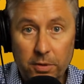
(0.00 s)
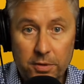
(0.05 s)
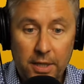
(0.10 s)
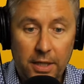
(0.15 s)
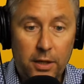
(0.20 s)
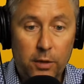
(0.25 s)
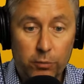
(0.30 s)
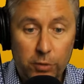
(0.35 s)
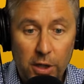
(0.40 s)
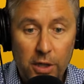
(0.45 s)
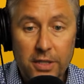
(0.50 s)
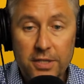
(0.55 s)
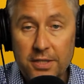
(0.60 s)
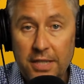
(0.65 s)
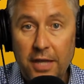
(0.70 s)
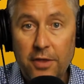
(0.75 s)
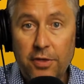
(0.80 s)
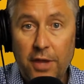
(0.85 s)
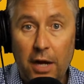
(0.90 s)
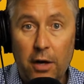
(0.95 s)
It's like real
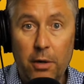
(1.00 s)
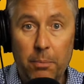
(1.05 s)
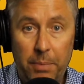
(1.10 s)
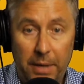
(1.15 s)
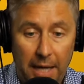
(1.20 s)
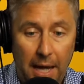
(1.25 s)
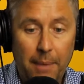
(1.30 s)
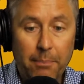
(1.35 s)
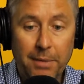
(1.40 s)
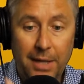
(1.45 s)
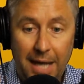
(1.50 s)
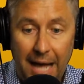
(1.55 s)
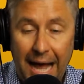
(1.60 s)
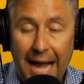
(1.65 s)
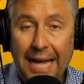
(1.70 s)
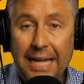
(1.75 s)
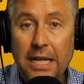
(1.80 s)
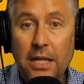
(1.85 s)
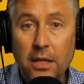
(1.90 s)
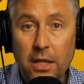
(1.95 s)
estate therapy. I'm
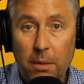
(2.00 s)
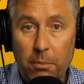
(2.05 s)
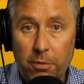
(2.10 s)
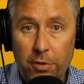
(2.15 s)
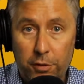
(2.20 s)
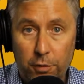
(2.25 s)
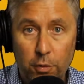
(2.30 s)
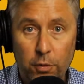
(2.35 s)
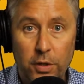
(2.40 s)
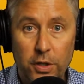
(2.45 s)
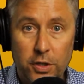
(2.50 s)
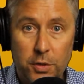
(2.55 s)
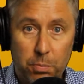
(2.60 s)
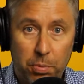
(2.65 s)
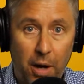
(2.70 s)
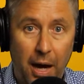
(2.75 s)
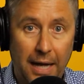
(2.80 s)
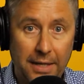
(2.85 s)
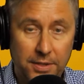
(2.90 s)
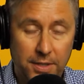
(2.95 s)
guiding them through this
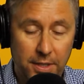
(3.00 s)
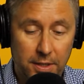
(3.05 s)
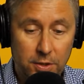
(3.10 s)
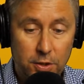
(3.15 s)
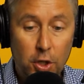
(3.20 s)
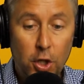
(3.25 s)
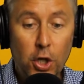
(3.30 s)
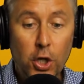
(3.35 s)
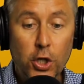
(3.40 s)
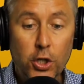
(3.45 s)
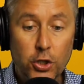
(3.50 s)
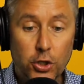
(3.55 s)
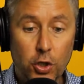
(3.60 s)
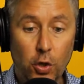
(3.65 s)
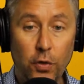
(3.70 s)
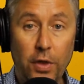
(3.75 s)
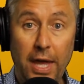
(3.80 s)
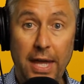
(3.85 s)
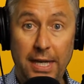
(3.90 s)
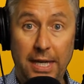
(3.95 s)
process
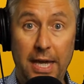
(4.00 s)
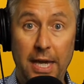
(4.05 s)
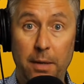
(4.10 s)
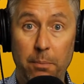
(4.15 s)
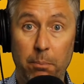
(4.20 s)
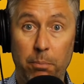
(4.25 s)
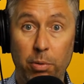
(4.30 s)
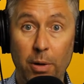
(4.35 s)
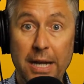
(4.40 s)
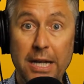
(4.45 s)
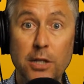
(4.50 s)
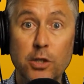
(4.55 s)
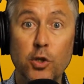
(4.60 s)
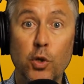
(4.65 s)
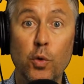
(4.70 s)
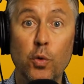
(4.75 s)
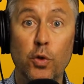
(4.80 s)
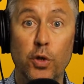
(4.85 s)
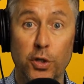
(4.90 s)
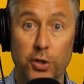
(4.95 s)
so they can bring
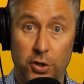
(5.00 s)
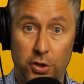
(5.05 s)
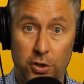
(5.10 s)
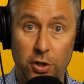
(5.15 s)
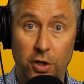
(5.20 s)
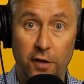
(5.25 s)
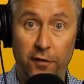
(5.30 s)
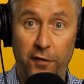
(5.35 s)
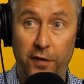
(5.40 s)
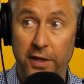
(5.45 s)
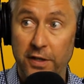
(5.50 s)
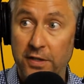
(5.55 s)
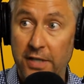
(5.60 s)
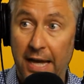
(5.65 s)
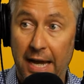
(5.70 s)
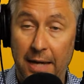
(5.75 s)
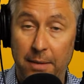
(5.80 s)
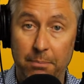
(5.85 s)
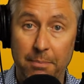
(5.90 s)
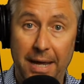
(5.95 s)
to the surface
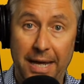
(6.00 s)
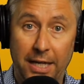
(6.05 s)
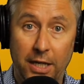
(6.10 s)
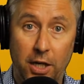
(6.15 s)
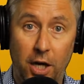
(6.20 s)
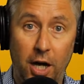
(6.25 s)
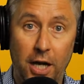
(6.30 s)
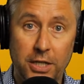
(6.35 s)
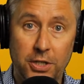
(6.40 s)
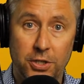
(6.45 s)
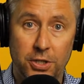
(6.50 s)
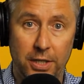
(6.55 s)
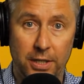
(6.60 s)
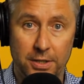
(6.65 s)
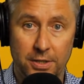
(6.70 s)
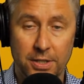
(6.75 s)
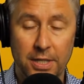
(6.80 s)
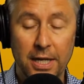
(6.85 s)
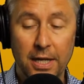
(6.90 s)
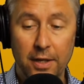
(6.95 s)
and make
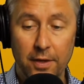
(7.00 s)
conscious